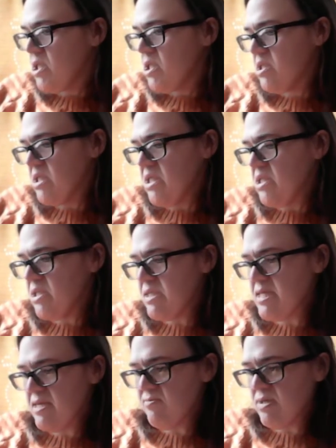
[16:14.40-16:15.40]
this? And
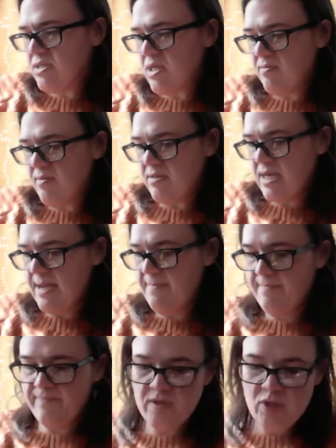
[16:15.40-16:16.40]
then I want to talk about that.
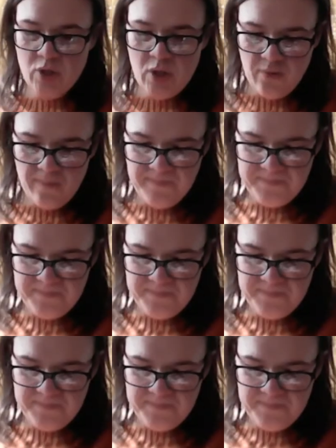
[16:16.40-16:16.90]
So